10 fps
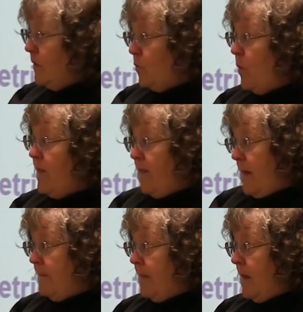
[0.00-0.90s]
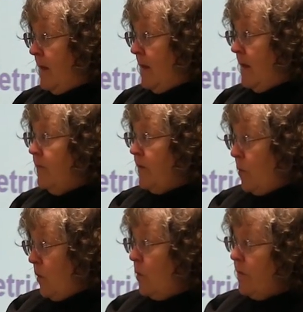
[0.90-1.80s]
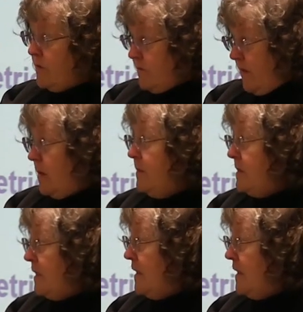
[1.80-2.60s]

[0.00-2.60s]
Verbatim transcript: is with them. They work with the development